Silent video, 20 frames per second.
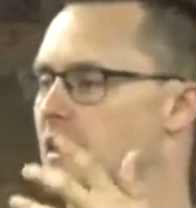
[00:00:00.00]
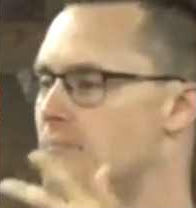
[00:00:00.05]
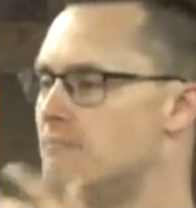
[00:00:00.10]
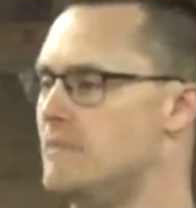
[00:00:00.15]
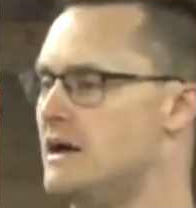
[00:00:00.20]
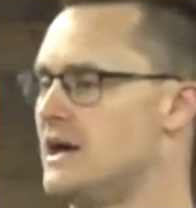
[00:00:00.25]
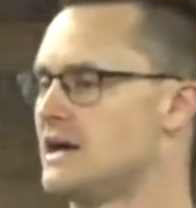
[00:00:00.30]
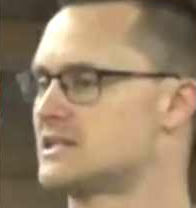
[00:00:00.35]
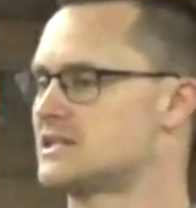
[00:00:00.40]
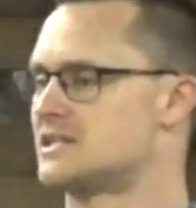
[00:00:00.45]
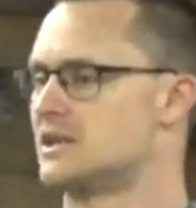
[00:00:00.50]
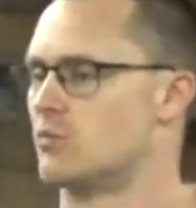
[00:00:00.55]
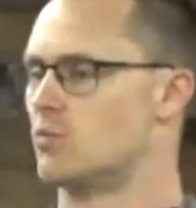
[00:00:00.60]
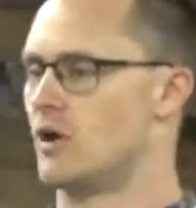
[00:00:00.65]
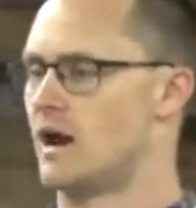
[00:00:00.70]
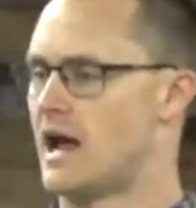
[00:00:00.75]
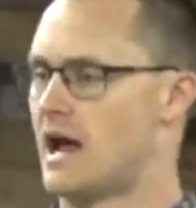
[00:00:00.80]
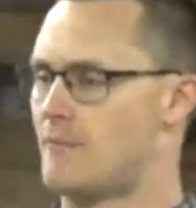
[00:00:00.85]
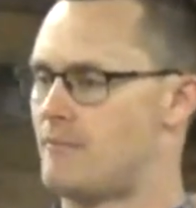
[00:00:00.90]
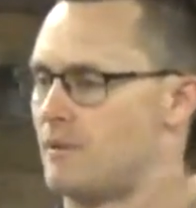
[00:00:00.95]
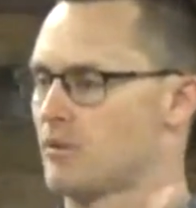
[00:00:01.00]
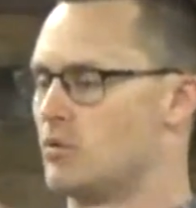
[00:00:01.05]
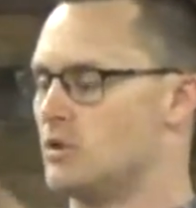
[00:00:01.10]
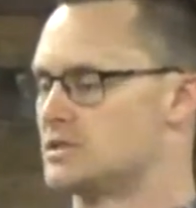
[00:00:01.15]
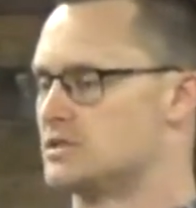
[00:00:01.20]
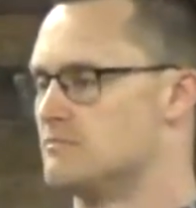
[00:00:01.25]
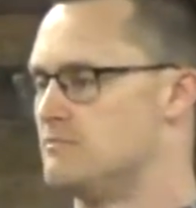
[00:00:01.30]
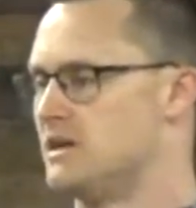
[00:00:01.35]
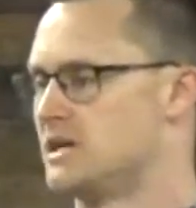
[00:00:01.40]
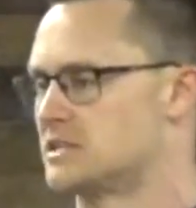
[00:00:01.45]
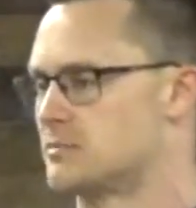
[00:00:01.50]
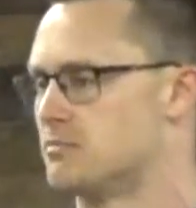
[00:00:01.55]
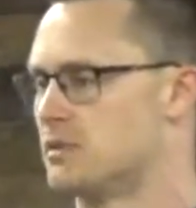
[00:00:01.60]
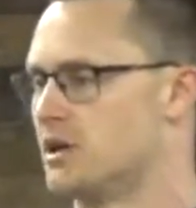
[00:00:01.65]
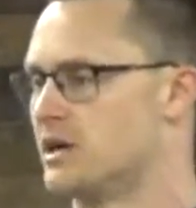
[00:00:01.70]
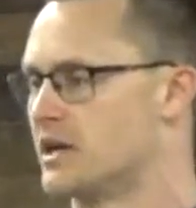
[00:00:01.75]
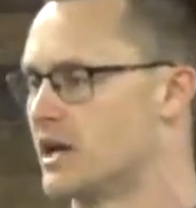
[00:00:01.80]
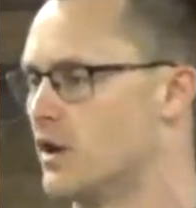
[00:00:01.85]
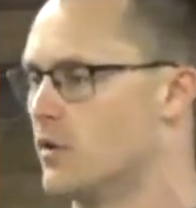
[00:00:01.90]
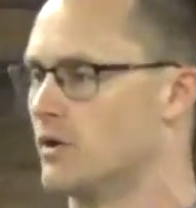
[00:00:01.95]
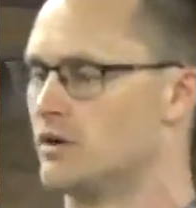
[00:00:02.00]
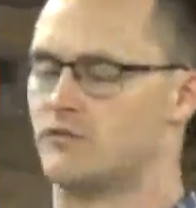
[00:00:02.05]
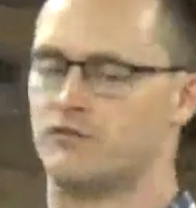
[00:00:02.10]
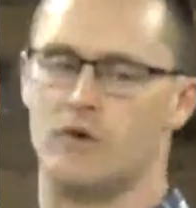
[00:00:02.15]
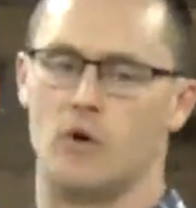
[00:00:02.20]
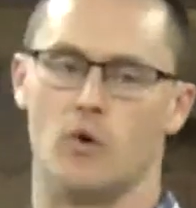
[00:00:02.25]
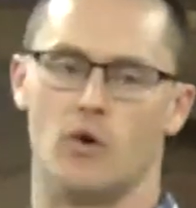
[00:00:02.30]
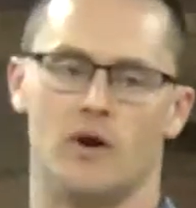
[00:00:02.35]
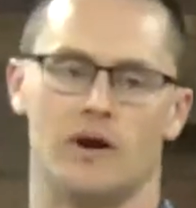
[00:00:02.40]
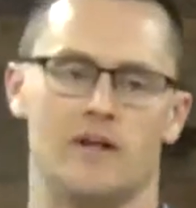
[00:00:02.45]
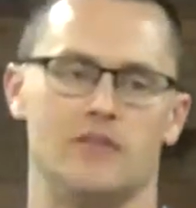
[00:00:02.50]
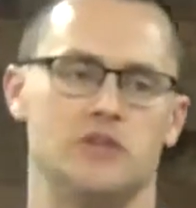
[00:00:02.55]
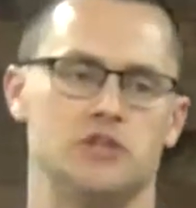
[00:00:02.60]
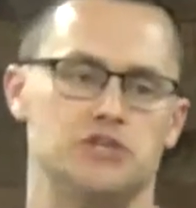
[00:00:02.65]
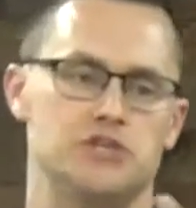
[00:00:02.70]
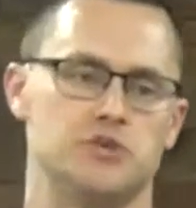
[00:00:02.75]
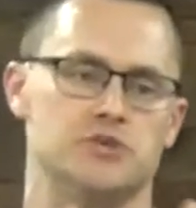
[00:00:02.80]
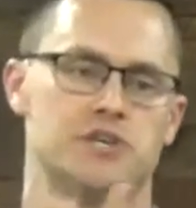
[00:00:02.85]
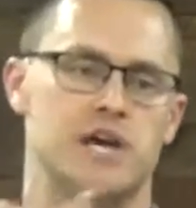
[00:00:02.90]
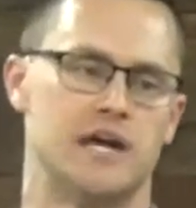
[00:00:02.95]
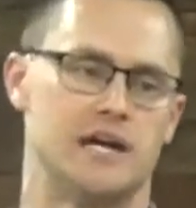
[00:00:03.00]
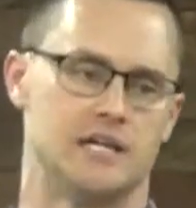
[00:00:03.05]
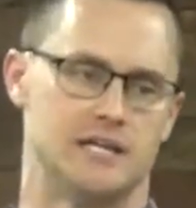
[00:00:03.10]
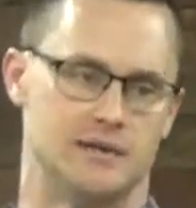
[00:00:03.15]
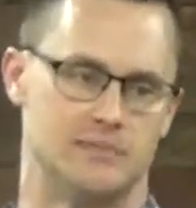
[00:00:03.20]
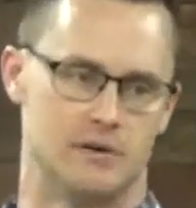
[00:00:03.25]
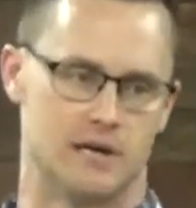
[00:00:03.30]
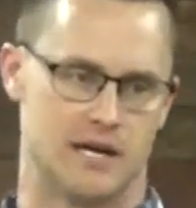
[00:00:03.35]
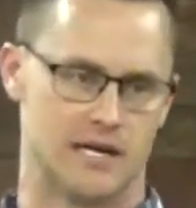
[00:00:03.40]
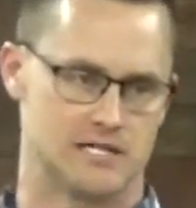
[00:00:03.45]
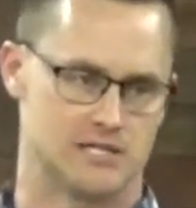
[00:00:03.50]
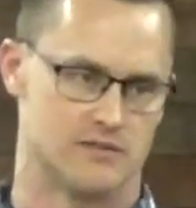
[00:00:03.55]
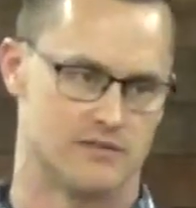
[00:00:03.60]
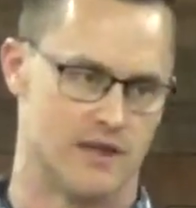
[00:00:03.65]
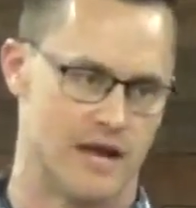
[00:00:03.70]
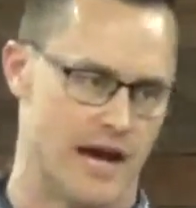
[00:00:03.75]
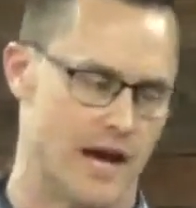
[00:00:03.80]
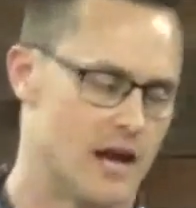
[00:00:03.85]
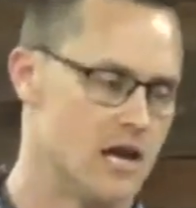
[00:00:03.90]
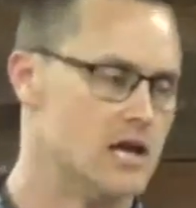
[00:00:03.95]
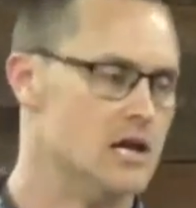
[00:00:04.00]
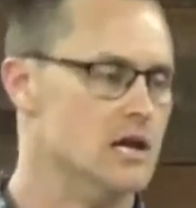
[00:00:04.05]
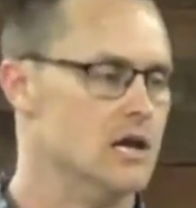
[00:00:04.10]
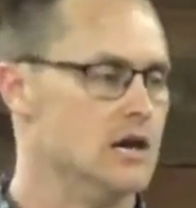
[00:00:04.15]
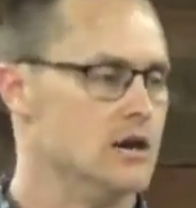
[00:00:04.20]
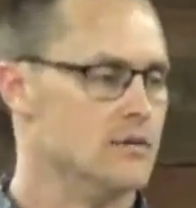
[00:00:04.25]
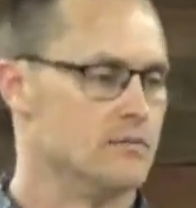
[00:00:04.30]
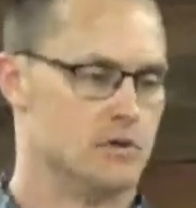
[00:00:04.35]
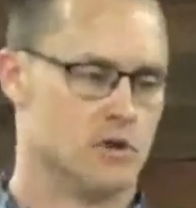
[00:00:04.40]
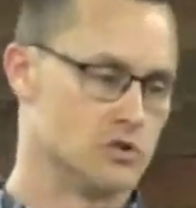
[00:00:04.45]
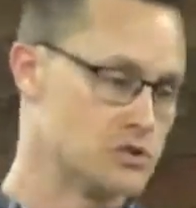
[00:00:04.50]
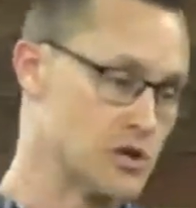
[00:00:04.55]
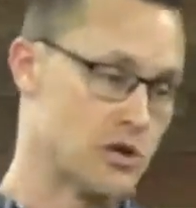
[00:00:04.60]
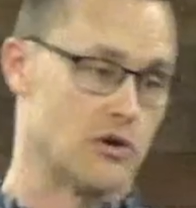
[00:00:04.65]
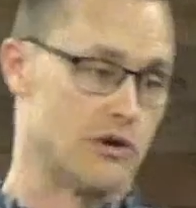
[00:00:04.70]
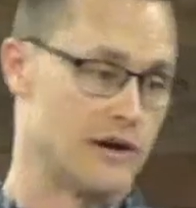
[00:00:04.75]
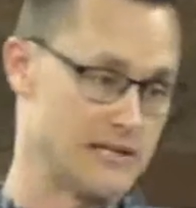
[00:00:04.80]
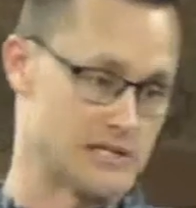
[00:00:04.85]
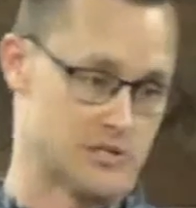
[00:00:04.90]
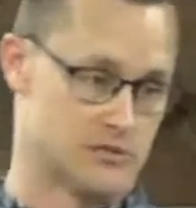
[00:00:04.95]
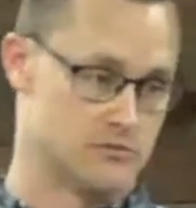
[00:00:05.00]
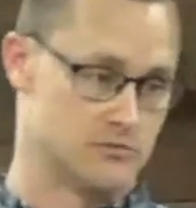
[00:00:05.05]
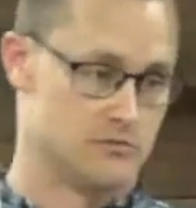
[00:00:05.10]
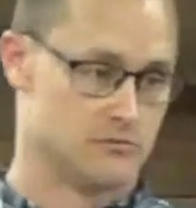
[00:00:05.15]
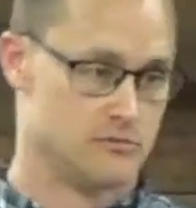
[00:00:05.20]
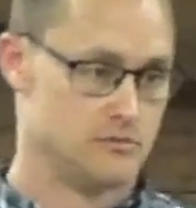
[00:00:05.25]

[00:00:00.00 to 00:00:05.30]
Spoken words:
they mixed, and what happened was a mixed blood going forward, and the Jews hated them because of that. No solo eso.